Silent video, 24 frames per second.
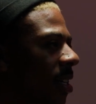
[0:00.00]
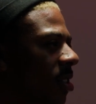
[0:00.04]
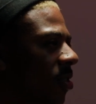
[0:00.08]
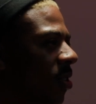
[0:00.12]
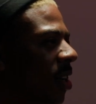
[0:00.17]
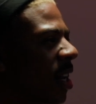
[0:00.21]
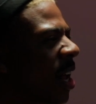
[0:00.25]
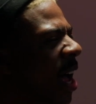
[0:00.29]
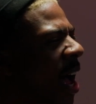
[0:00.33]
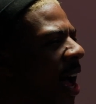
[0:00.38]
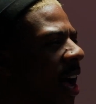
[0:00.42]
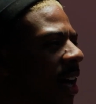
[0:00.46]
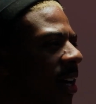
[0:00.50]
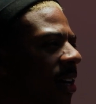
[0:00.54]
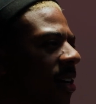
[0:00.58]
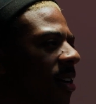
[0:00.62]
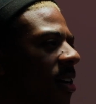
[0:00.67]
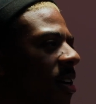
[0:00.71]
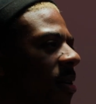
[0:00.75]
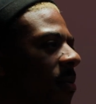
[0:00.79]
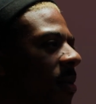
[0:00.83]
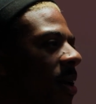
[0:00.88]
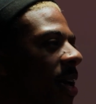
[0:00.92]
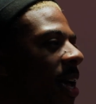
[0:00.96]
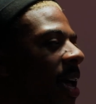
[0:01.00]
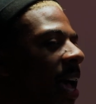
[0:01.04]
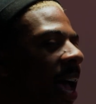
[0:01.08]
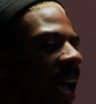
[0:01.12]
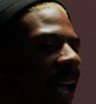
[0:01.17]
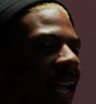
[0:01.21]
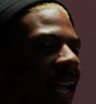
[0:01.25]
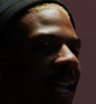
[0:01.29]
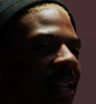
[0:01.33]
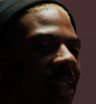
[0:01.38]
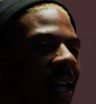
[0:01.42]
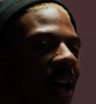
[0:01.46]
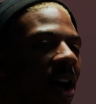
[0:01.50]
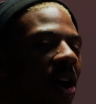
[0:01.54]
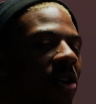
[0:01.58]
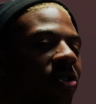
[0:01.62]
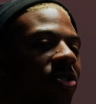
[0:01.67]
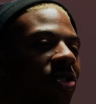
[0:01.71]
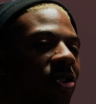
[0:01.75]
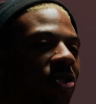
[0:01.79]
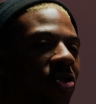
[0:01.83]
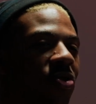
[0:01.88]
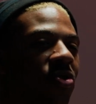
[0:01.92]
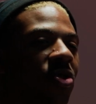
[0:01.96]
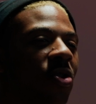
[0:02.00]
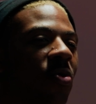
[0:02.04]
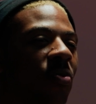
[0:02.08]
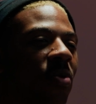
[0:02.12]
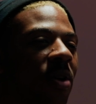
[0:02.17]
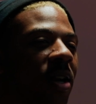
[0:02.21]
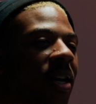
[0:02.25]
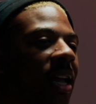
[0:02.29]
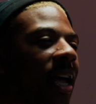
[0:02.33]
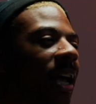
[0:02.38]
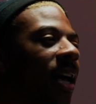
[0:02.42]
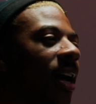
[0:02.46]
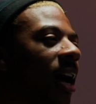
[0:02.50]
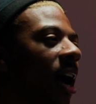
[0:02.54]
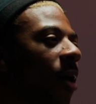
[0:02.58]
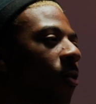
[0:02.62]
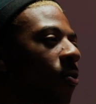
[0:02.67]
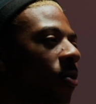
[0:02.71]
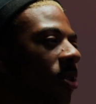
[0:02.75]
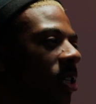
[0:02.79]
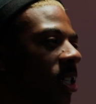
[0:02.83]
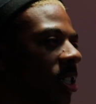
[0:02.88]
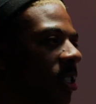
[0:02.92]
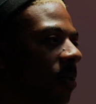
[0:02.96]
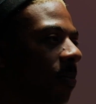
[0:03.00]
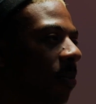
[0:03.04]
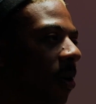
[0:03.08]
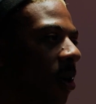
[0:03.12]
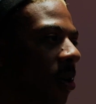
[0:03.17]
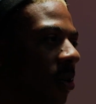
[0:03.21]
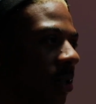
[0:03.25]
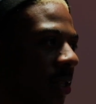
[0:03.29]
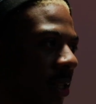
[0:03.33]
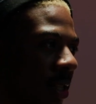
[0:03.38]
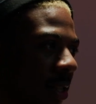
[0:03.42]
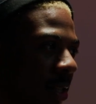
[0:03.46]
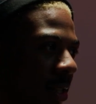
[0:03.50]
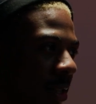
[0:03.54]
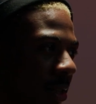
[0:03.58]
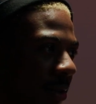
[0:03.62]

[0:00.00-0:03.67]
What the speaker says: So then I come, and he like, oh, so you the one that I'm really supposed to